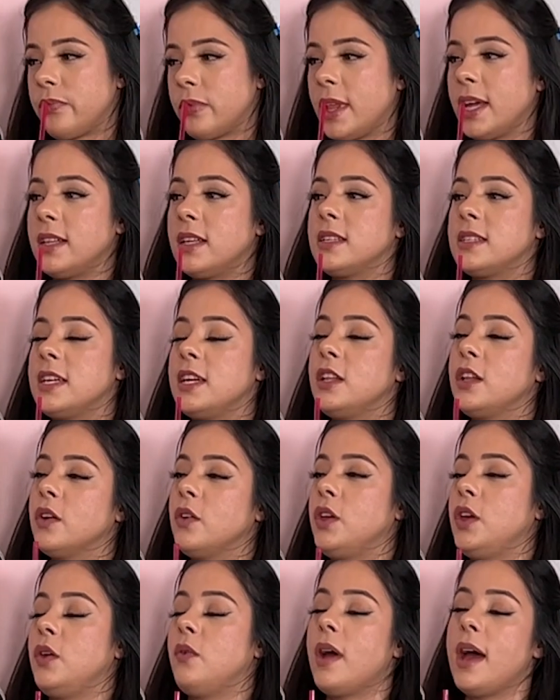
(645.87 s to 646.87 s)
Like, does he know
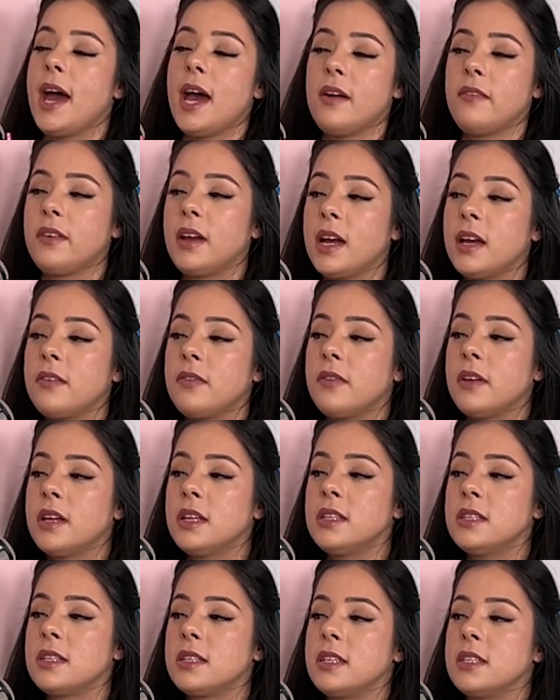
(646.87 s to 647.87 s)
you have guy
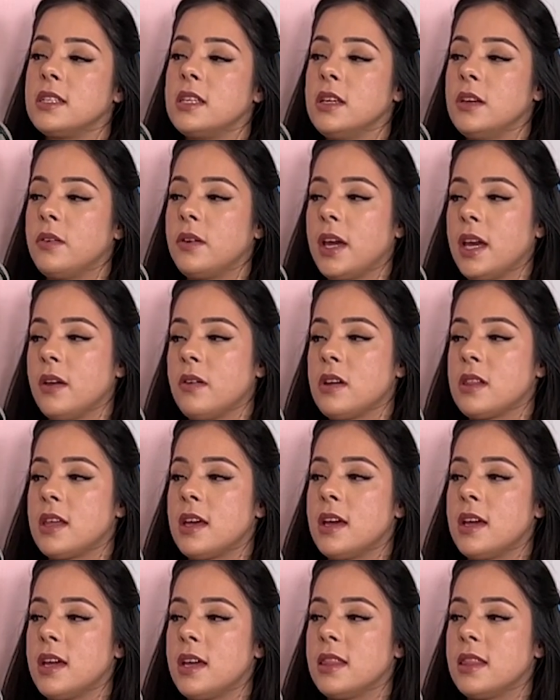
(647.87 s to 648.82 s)
friends and is he okay with that?